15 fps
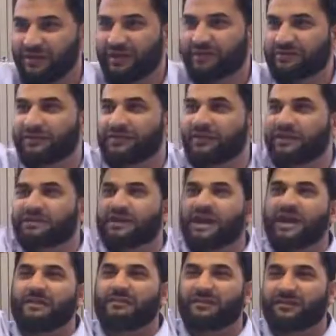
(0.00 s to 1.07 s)
and the third
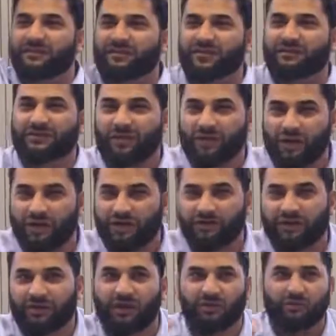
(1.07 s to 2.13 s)
time he struck the
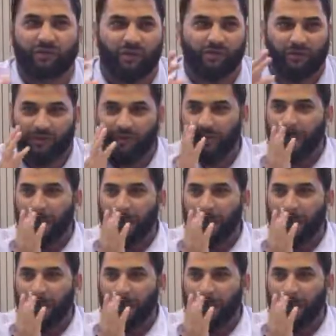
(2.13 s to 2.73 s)
rock broke.